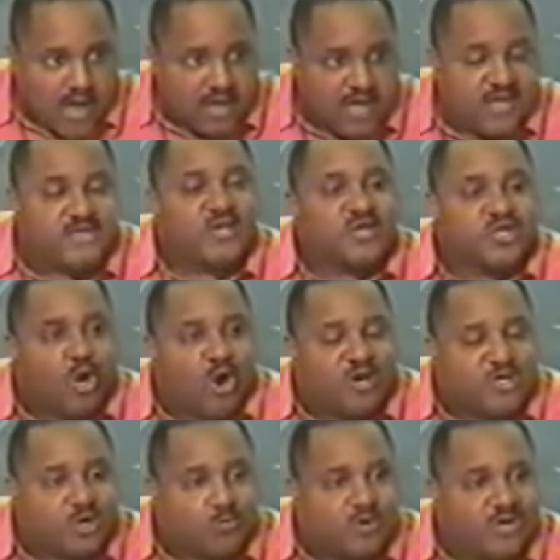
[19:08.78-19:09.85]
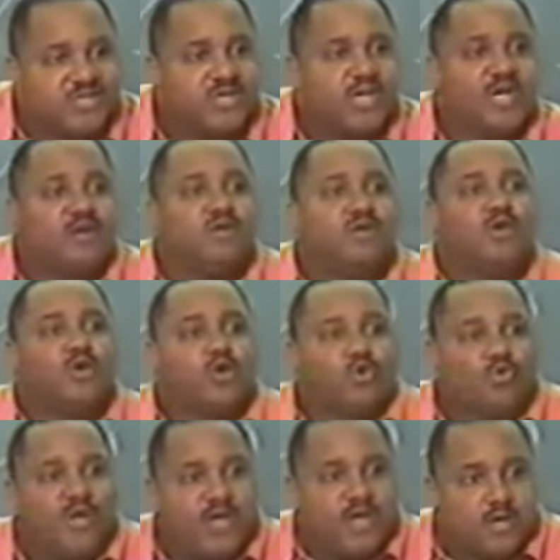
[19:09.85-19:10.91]
Hades or Tartarus in
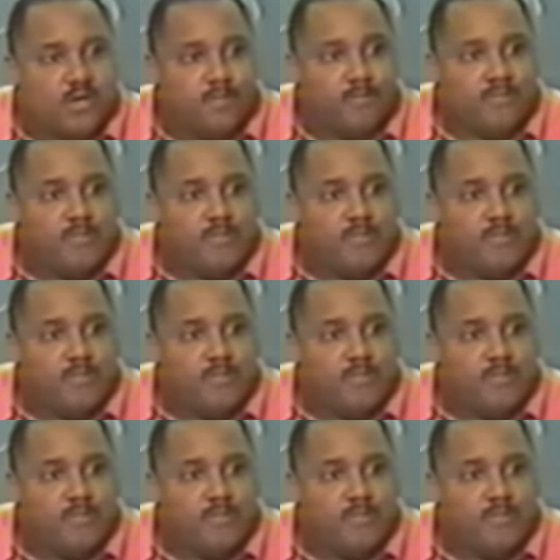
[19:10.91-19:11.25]
Greek,